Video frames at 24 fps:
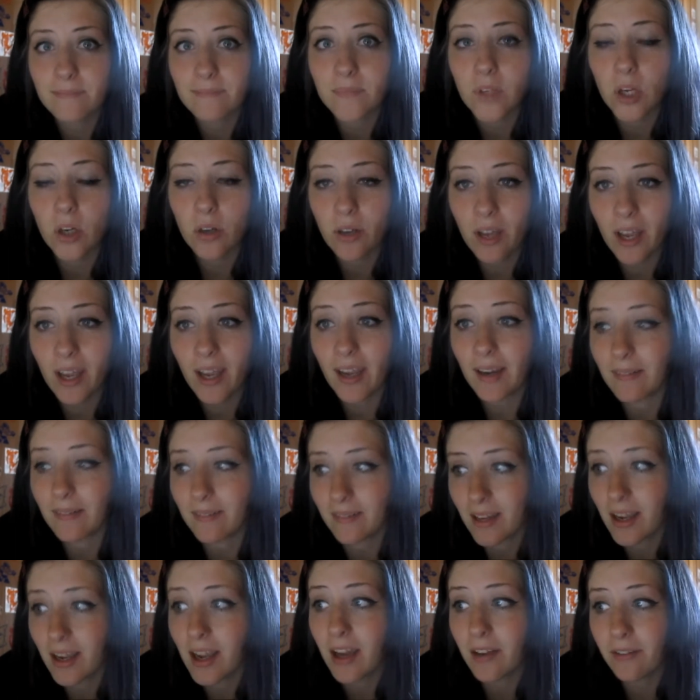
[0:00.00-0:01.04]
Okay.
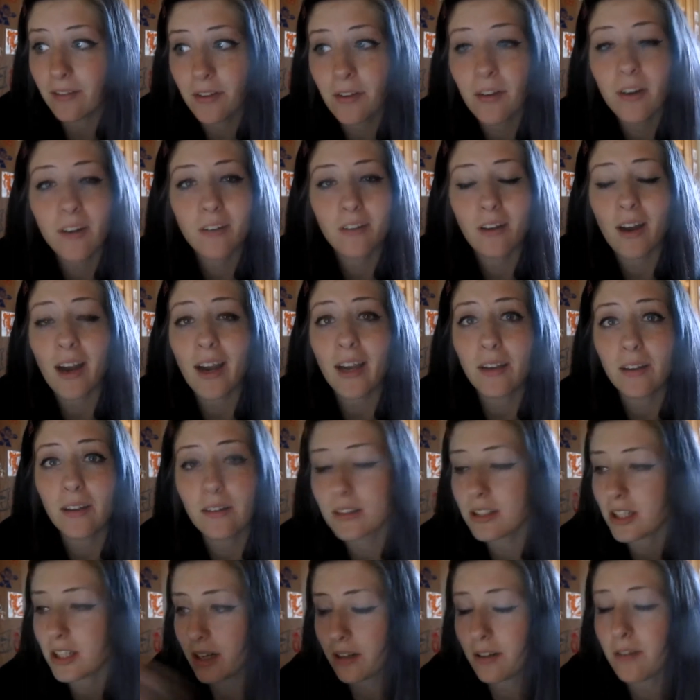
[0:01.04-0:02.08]
If you want to cry, you
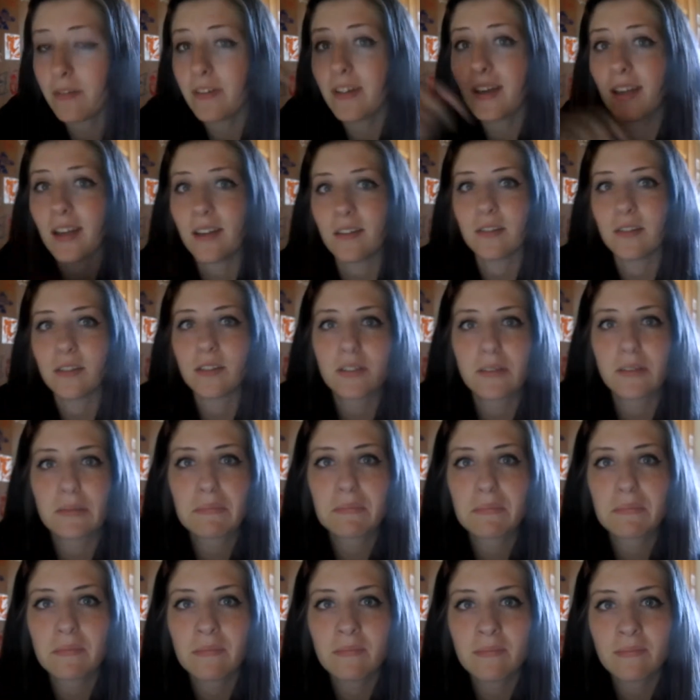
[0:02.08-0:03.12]
check out the videos.
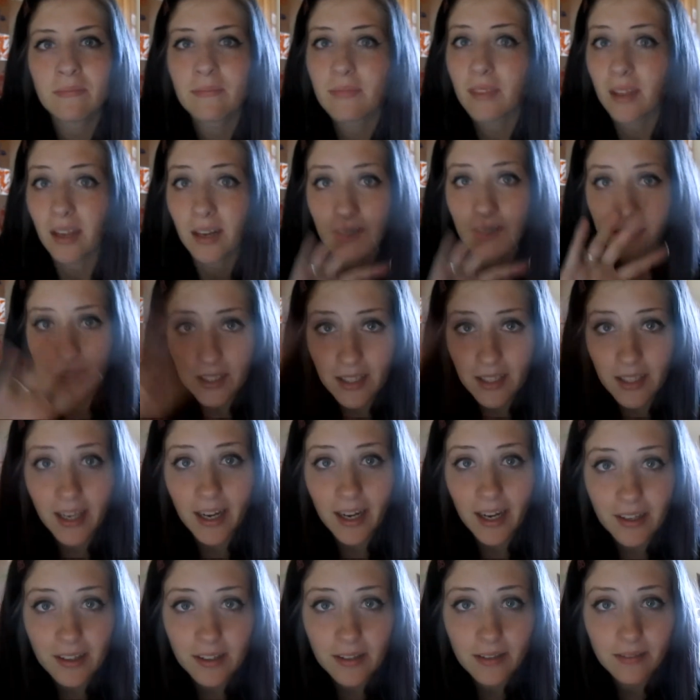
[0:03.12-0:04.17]
I'll see you
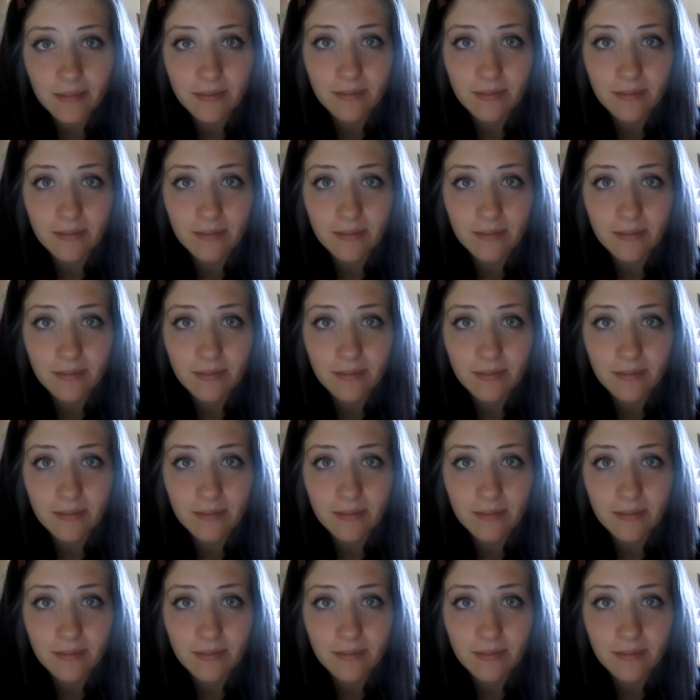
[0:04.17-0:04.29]
later.